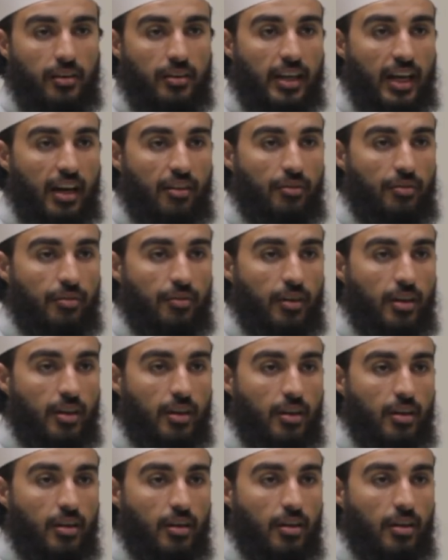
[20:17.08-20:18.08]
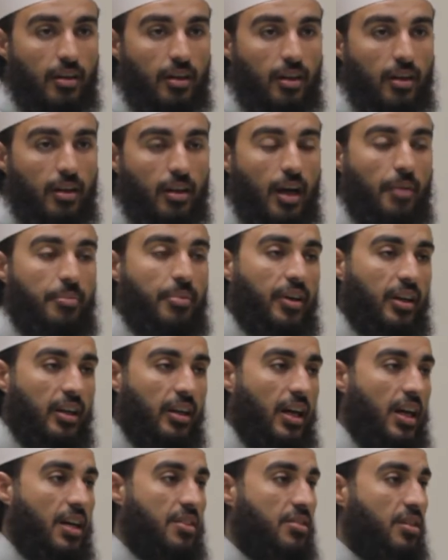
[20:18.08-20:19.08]
have upper
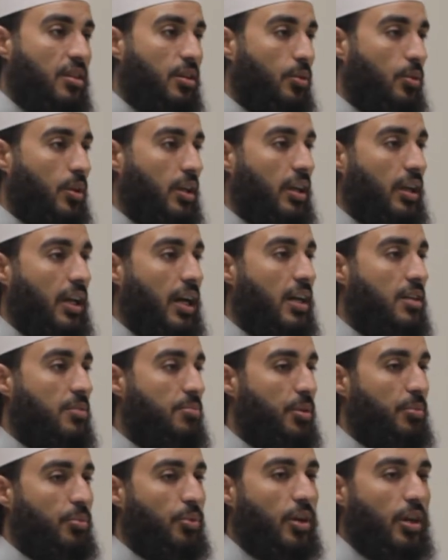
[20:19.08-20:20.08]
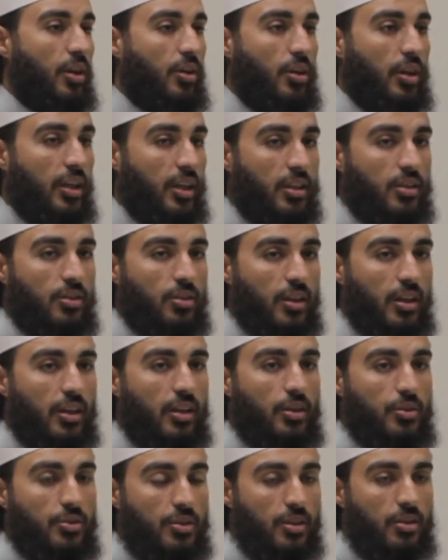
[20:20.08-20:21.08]
class and lower class. People cannot eat
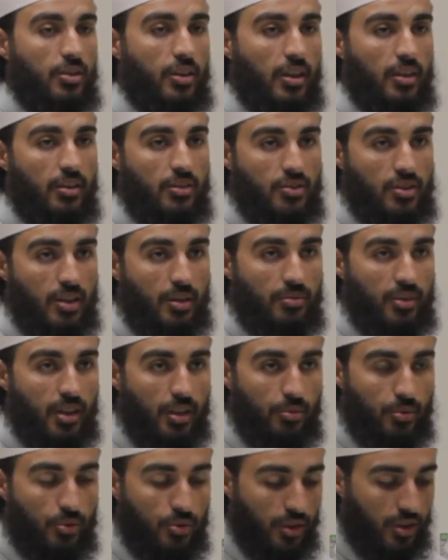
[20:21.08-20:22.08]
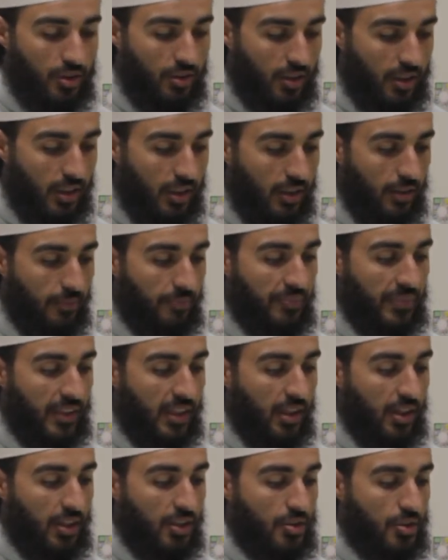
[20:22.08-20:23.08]
together or sit together on the same table to eat together.
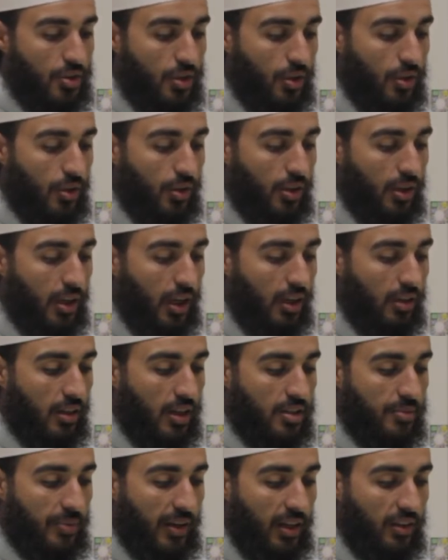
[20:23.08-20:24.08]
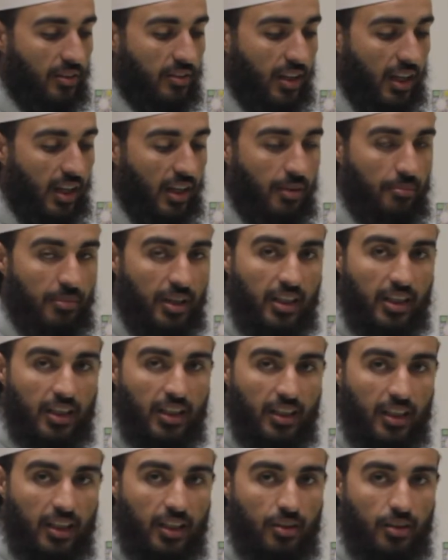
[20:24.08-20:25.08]
So Allah subhanahu wa ta'ala made it
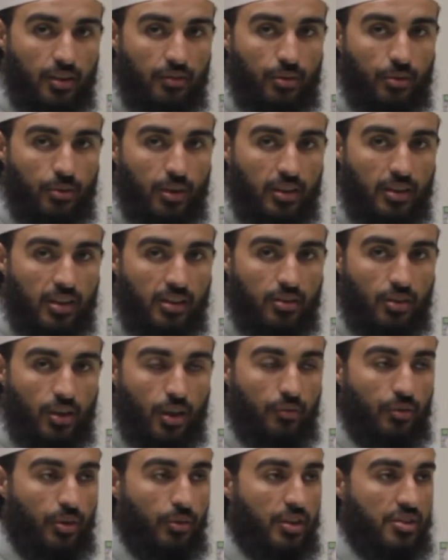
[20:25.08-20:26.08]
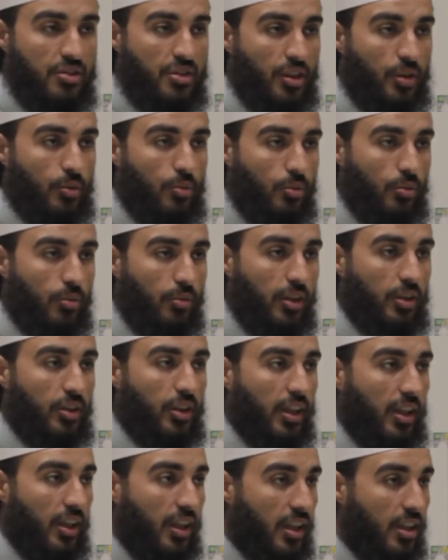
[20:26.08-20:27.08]
clear to everyone that everyone is equal and you
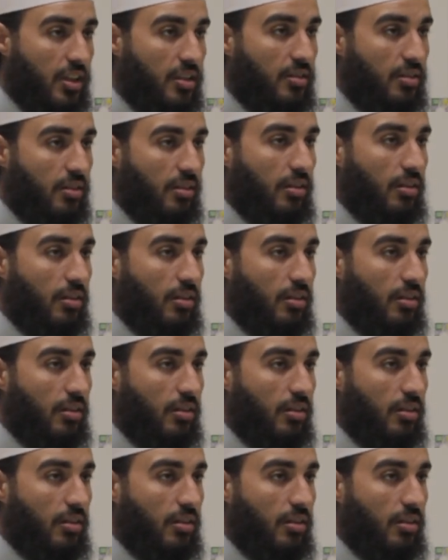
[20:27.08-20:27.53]
can eat